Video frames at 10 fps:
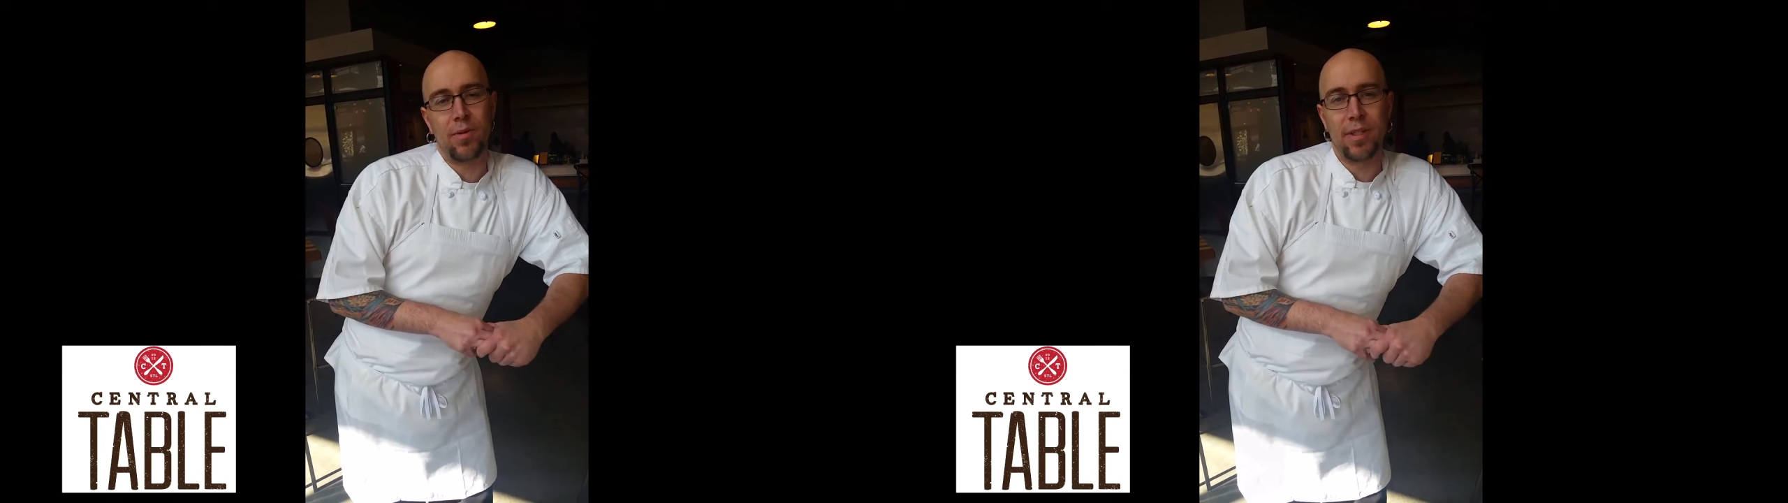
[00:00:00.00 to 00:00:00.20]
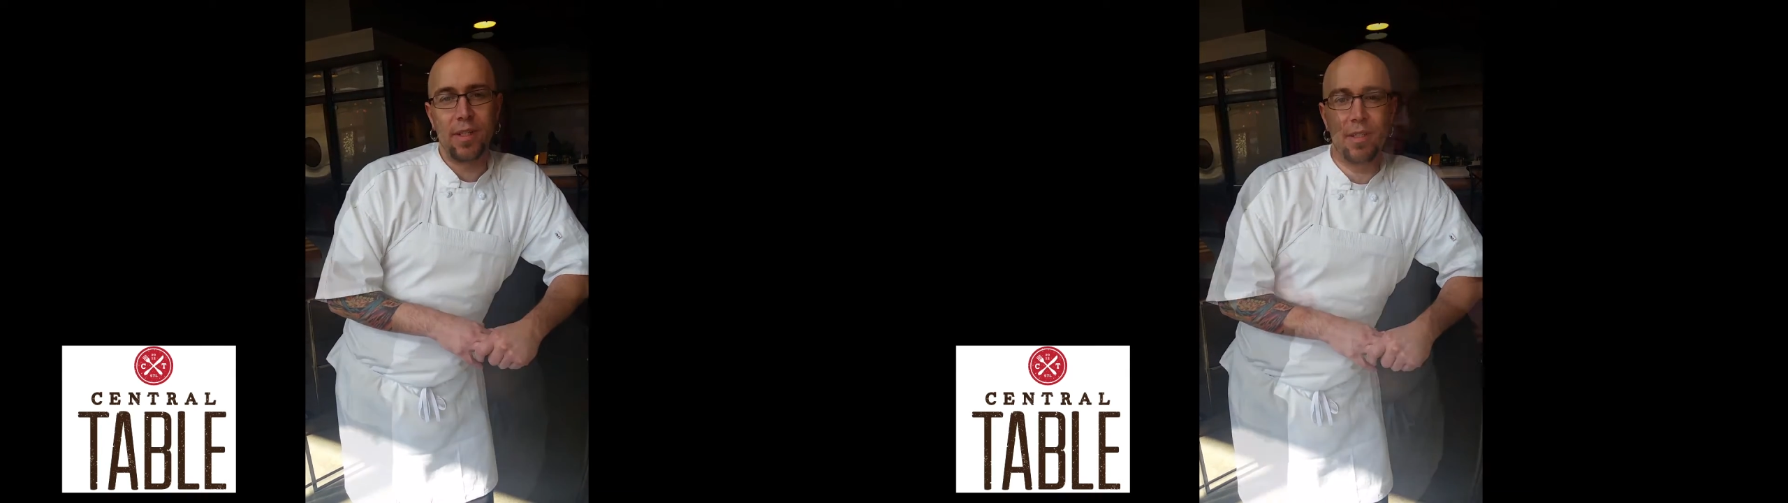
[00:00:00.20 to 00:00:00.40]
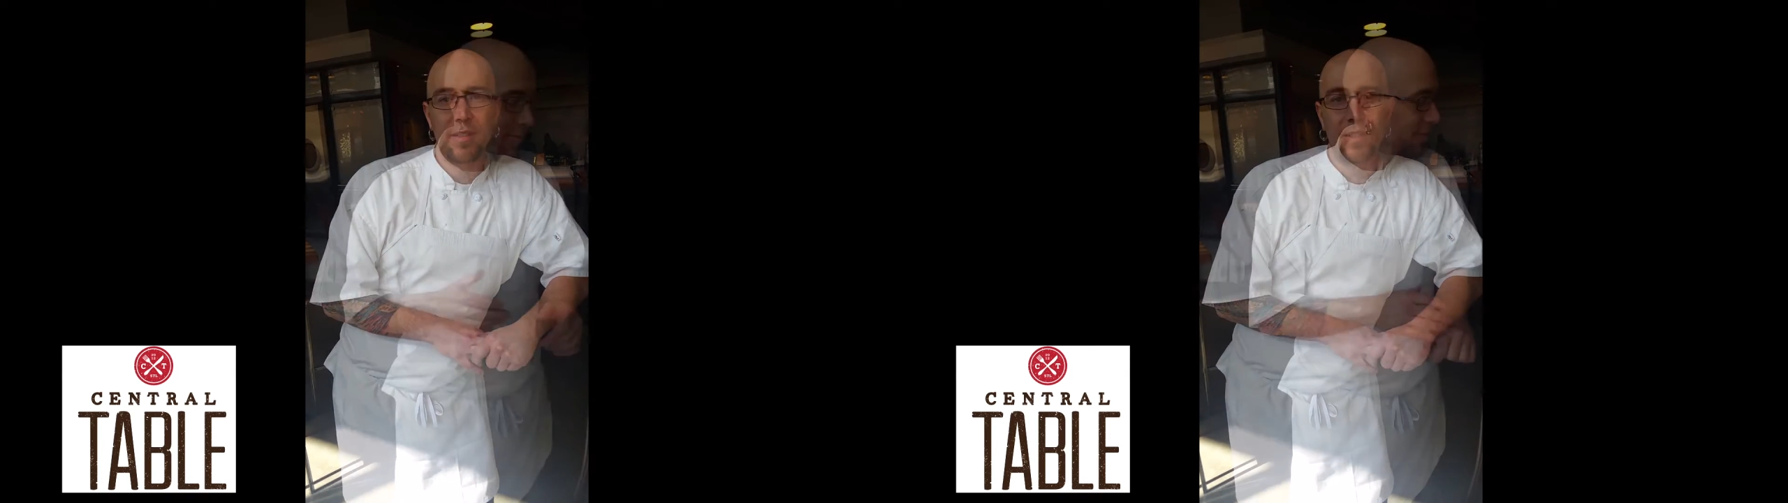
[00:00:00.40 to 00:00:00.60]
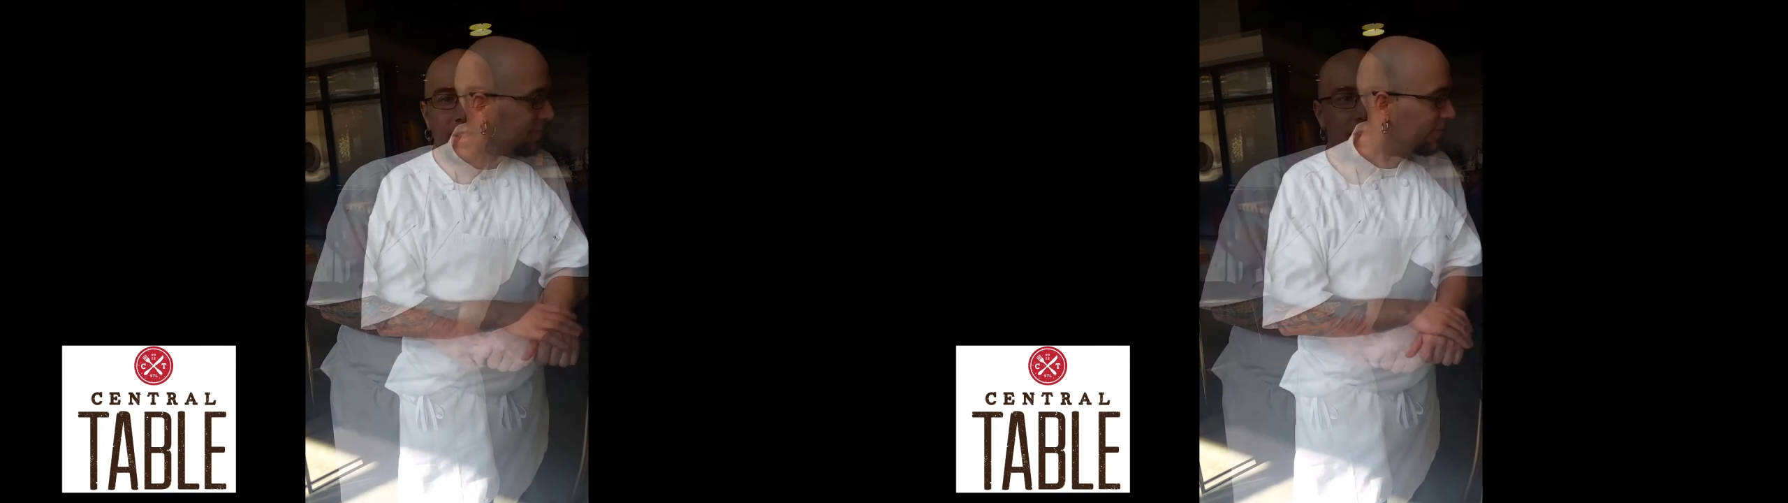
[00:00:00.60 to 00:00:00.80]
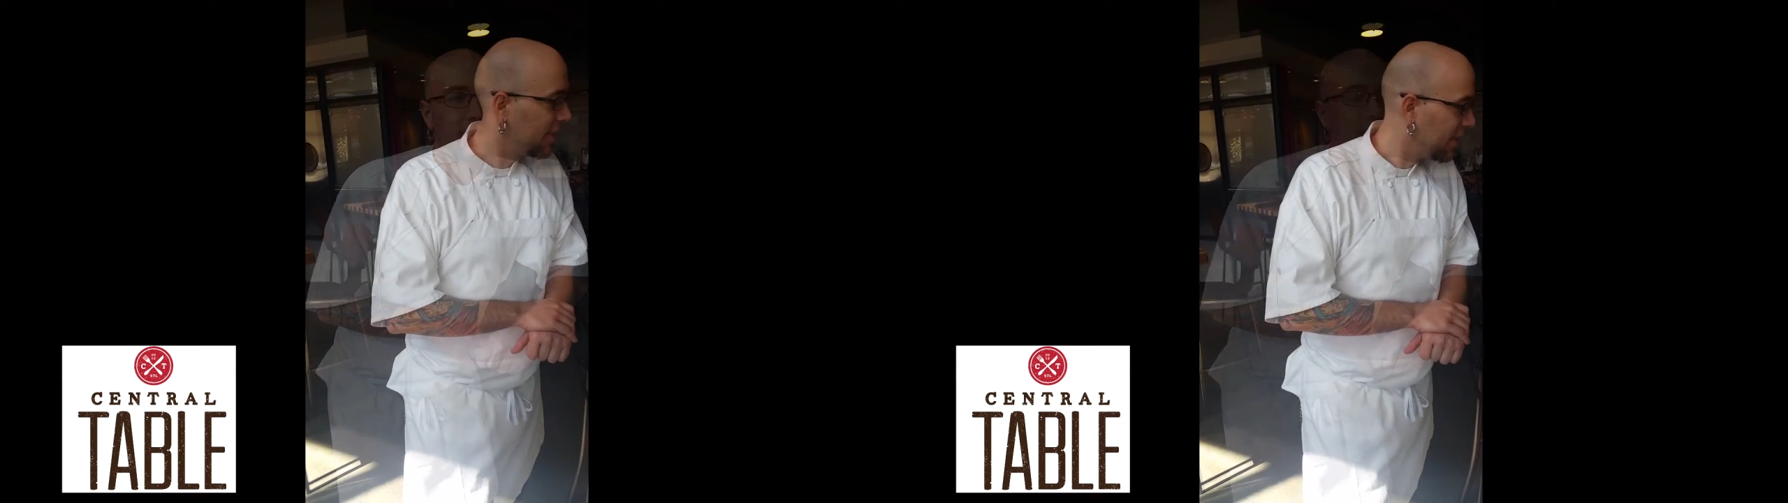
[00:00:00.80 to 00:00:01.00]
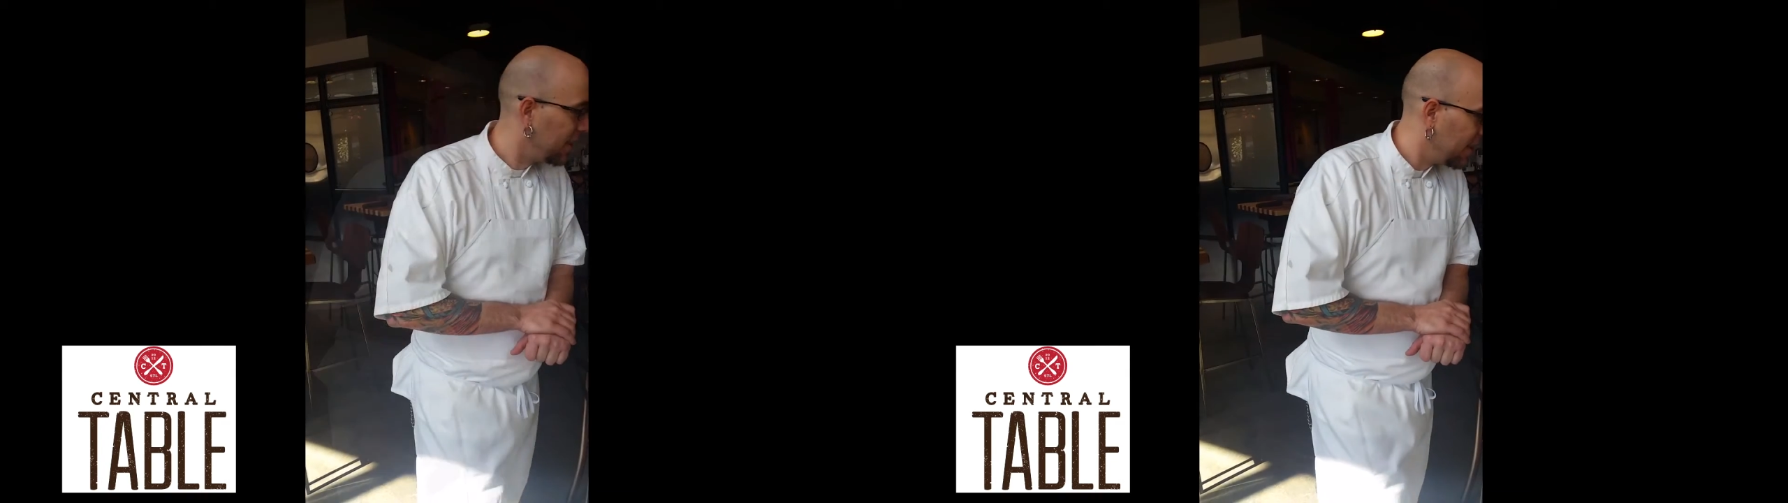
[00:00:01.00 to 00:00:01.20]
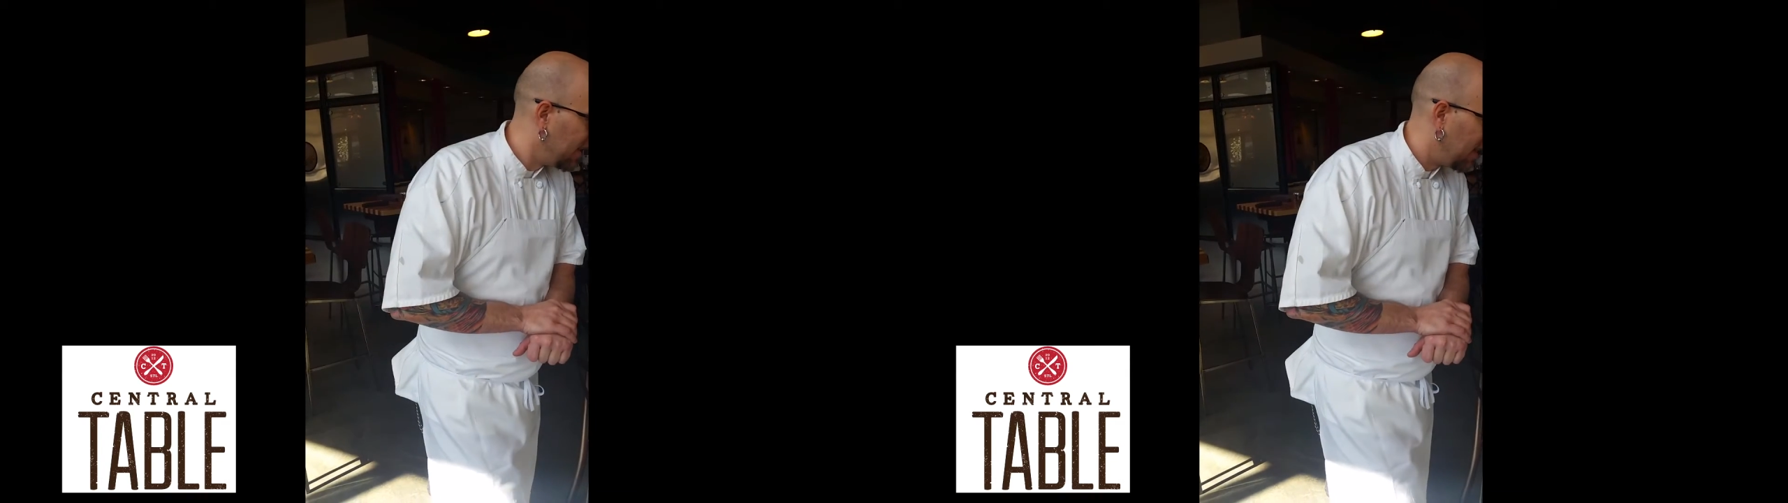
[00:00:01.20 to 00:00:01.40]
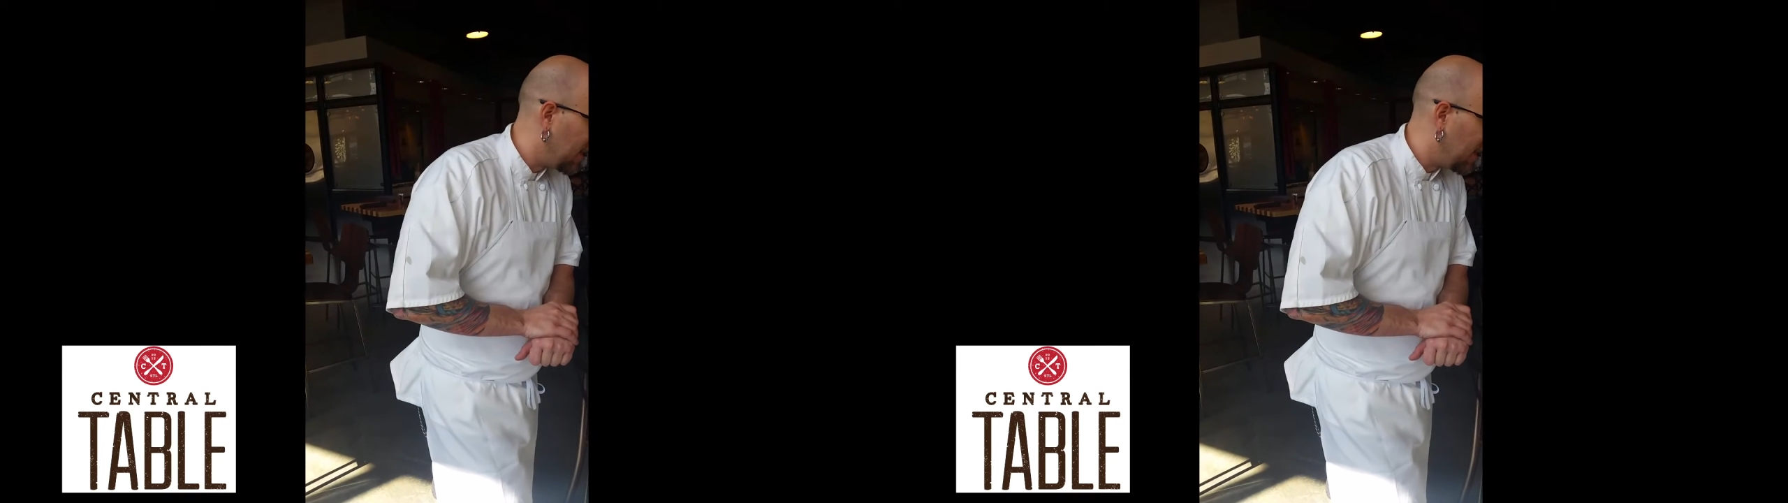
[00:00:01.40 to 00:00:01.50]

really it.